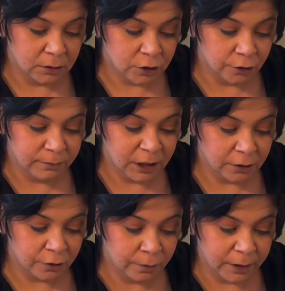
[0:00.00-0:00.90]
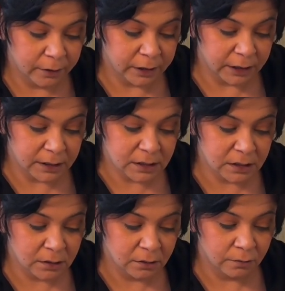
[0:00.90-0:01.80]
Show me
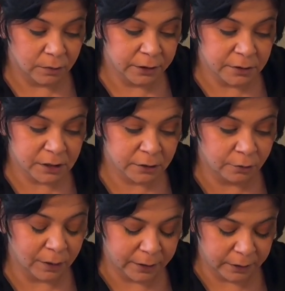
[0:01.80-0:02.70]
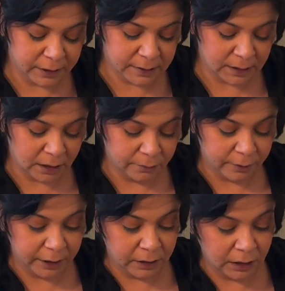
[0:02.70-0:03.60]
Aquarius. Where is Aquarius at
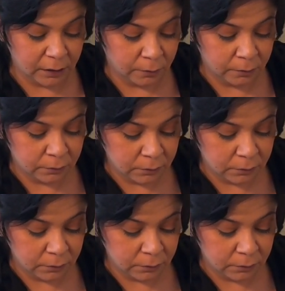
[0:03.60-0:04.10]
right now?